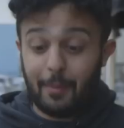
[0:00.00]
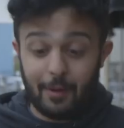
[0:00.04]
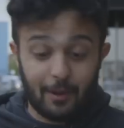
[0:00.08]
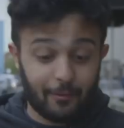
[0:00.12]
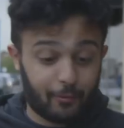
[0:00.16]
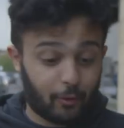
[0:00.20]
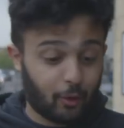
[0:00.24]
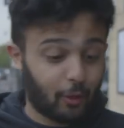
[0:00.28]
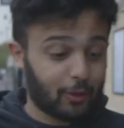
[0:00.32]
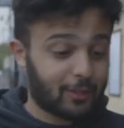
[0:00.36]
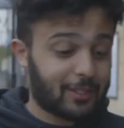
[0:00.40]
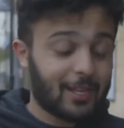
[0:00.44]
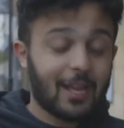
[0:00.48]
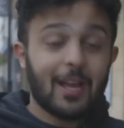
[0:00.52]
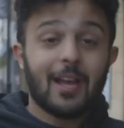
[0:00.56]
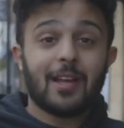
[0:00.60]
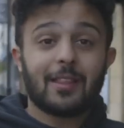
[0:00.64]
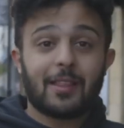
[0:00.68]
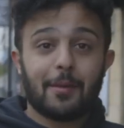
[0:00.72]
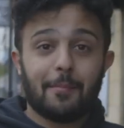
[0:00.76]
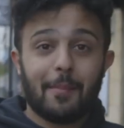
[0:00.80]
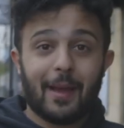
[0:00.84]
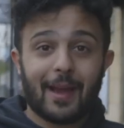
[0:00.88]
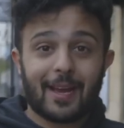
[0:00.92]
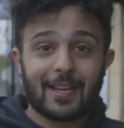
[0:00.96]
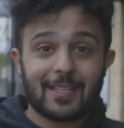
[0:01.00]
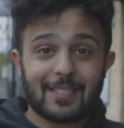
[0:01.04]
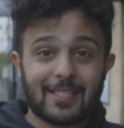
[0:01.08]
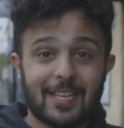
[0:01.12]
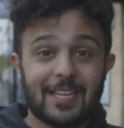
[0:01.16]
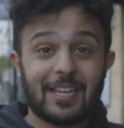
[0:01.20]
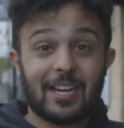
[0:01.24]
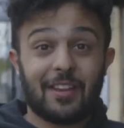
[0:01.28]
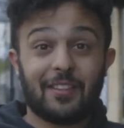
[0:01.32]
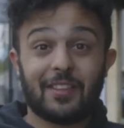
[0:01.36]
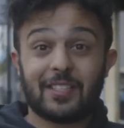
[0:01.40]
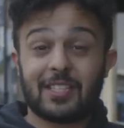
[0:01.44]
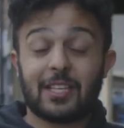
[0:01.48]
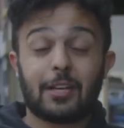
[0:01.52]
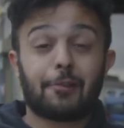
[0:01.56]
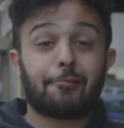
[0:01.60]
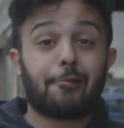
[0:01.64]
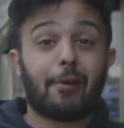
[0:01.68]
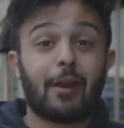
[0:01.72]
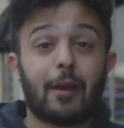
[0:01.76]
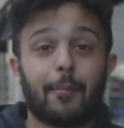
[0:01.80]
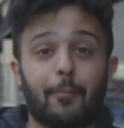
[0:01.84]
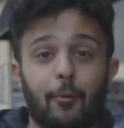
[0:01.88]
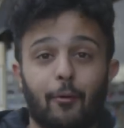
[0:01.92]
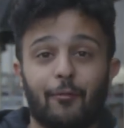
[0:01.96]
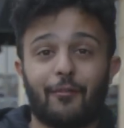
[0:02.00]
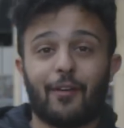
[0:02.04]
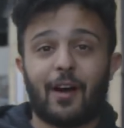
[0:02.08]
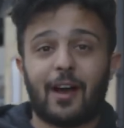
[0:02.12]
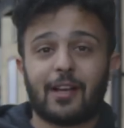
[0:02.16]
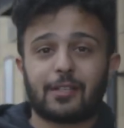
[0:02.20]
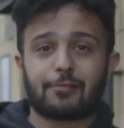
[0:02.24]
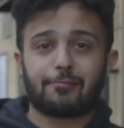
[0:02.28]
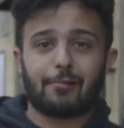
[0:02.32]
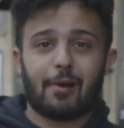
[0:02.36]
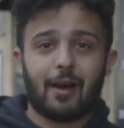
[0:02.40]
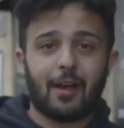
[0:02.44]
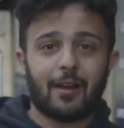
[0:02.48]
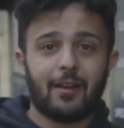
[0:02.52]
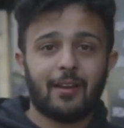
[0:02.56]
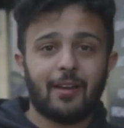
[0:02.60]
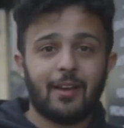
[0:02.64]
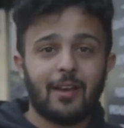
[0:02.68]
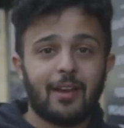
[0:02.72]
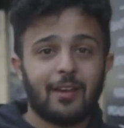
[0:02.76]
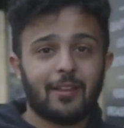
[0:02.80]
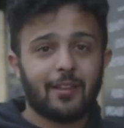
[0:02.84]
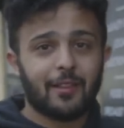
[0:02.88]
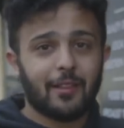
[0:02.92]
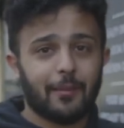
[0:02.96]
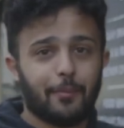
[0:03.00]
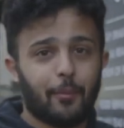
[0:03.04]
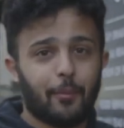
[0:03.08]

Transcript: and of course the magazine and this incredible Vase run than the